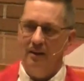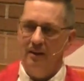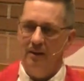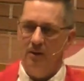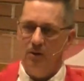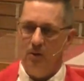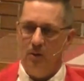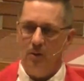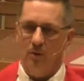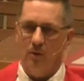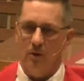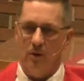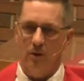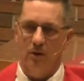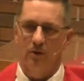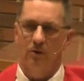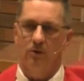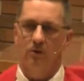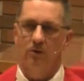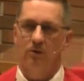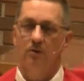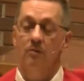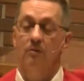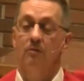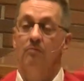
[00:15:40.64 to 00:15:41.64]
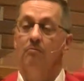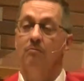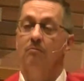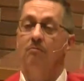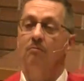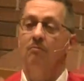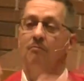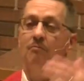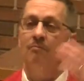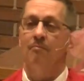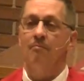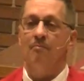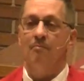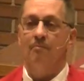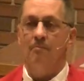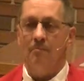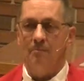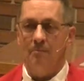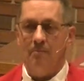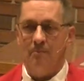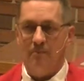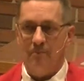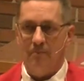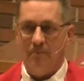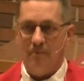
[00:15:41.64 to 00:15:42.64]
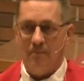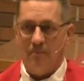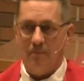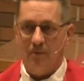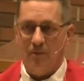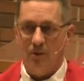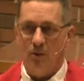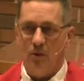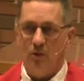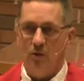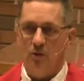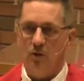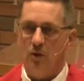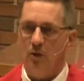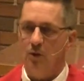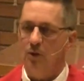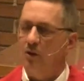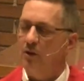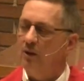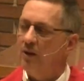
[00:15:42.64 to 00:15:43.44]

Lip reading: 2 words: Sola